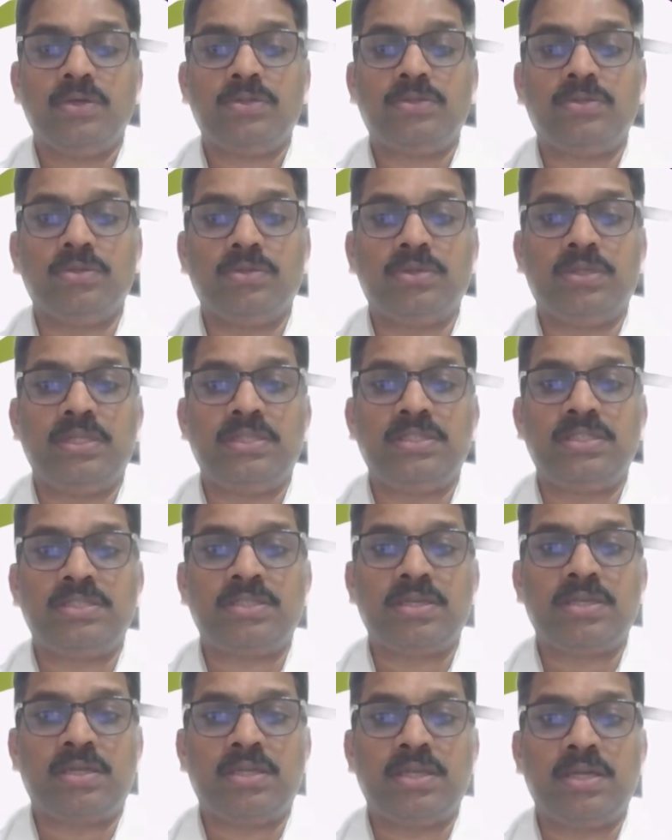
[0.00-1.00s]
So
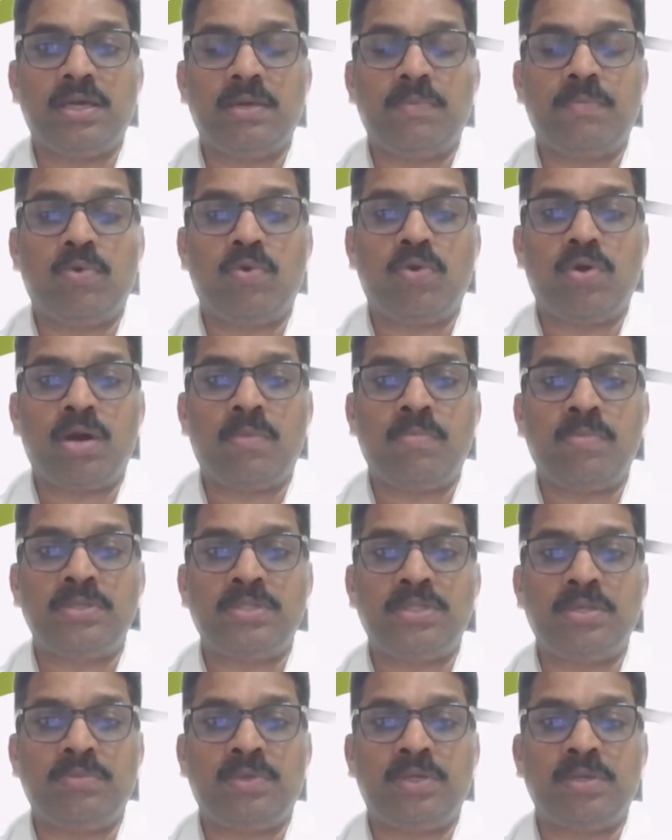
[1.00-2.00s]
these are the prodromal
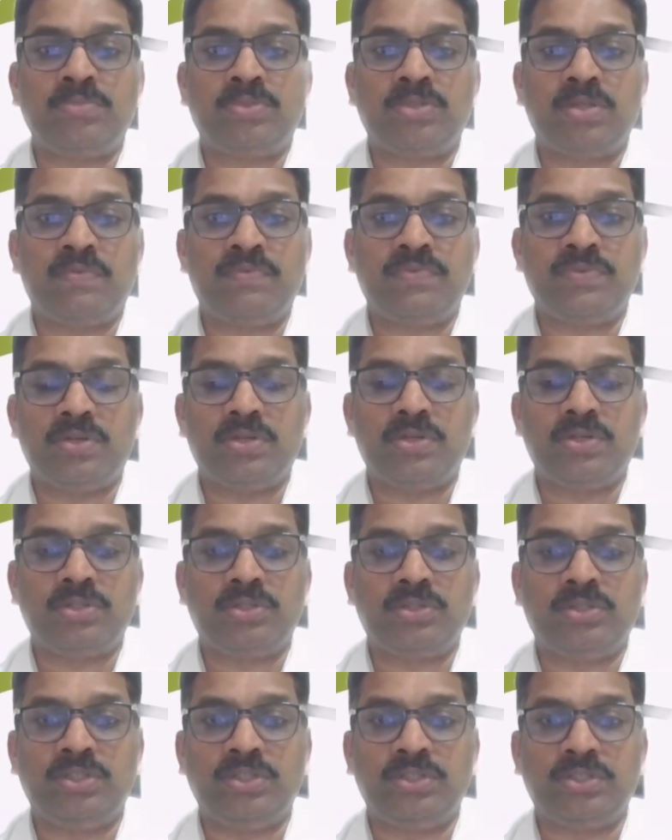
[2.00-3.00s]
symptoms of
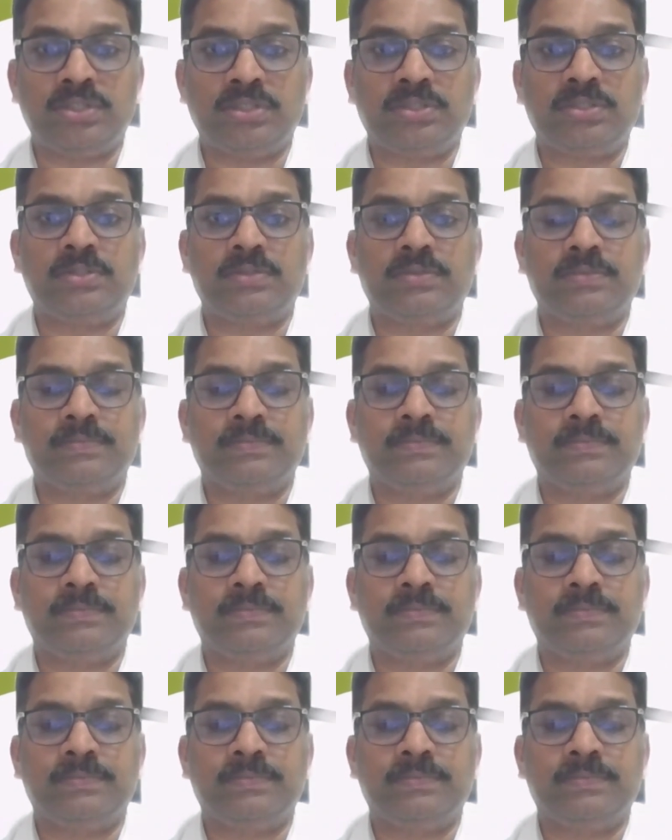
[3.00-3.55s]
seizures.